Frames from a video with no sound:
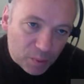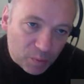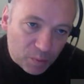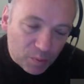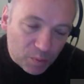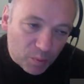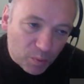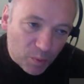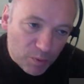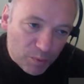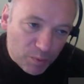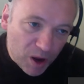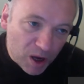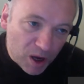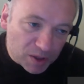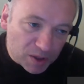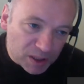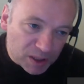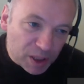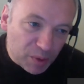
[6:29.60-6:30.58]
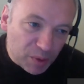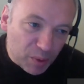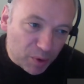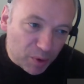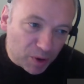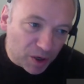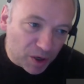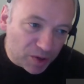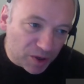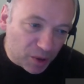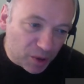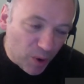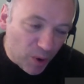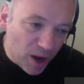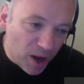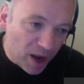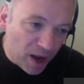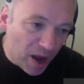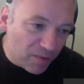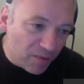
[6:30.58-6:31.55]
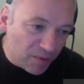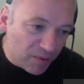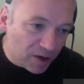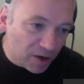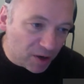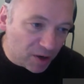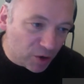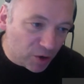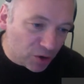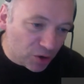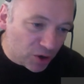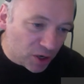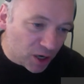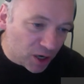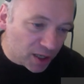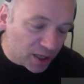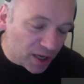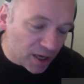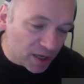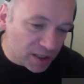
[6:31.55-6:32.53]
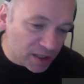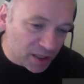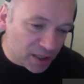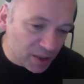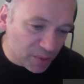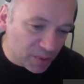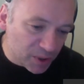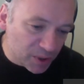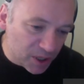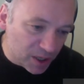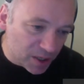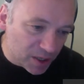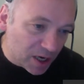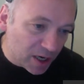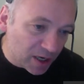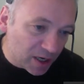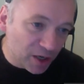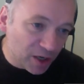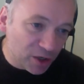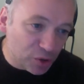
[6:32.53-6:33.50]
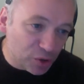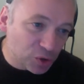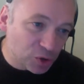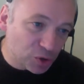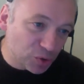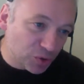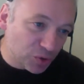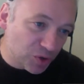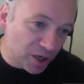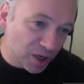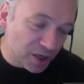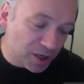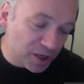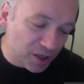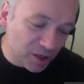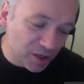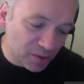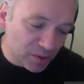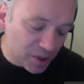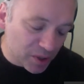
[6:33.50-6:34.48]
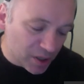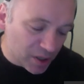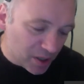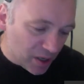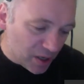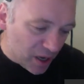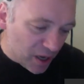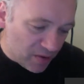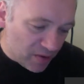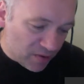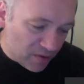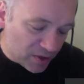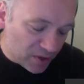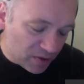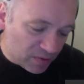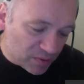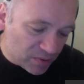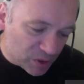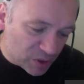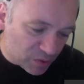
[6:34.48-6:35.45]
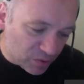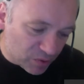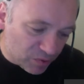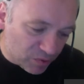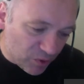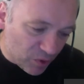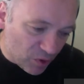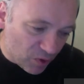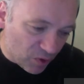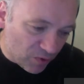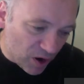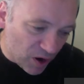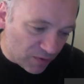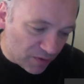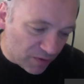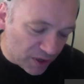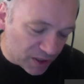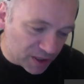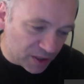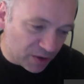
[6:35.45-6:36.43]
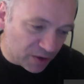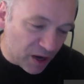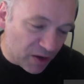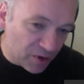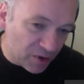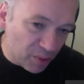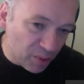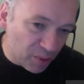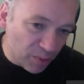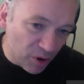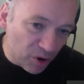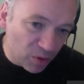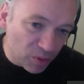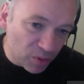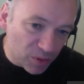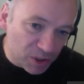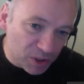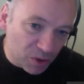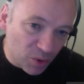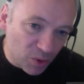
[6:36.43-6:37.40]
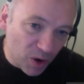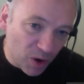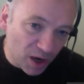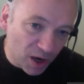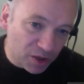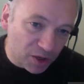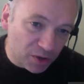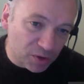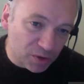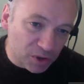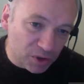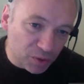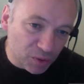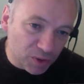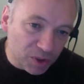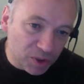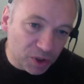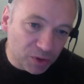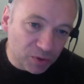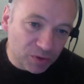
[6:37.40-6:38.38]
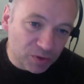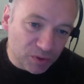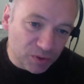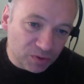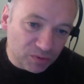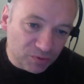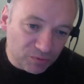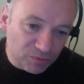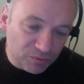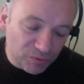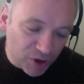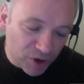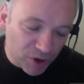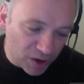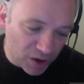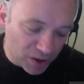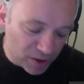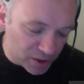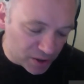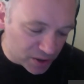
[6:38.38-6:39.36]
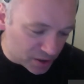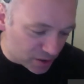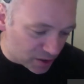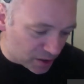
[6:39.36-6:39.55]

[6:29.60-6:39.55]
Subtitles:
we've passed a tipping point, I think, where having an online identity was an unusual thing. Even sort of 4 or 5 years ago, having a blog was still quite unusual, and you were regarded as